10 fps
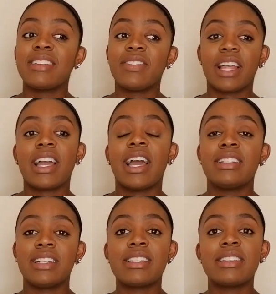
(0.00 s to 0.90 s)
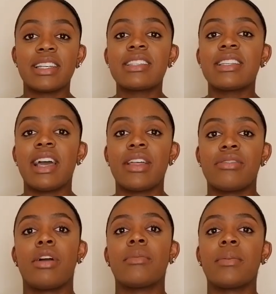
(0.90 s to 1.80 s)
feel like I did stick to that
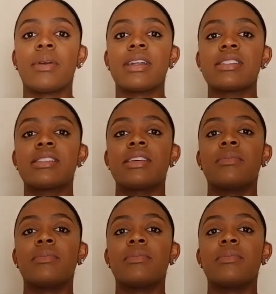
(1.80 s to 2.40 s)
throughout my pregnancy,